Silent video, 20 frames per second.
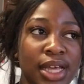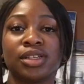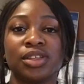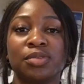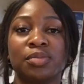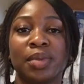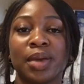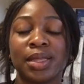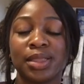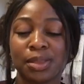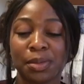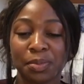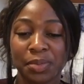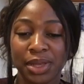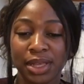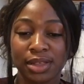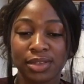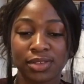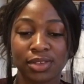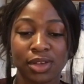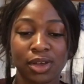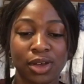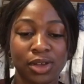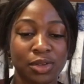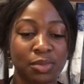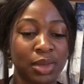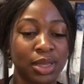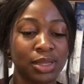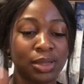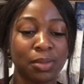You made the pizza, you
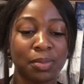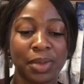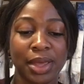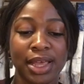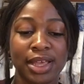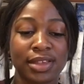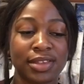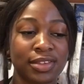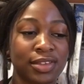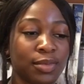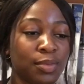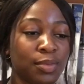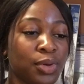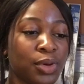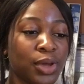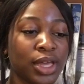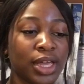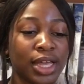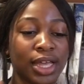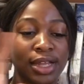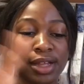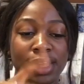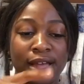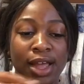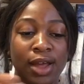made the base, you it